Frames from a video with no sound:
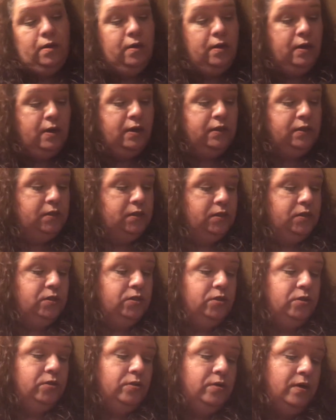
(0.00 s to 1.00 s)
And it's a
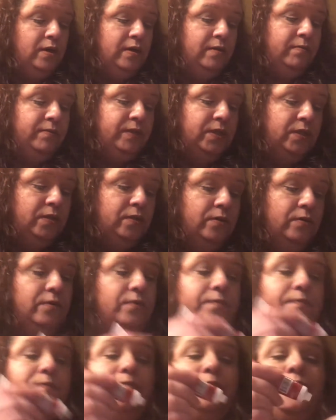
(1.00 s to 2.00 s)
scrub, so
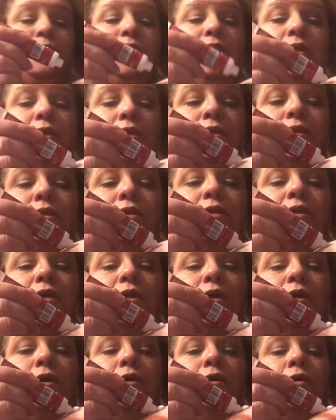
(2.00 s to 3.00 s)
let's see
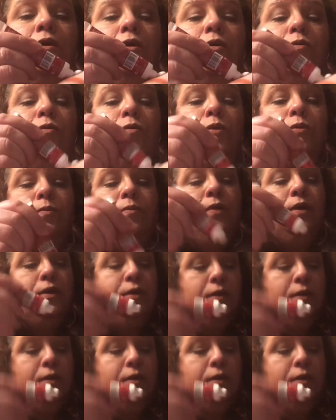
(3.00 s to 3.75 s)
here. Whoop,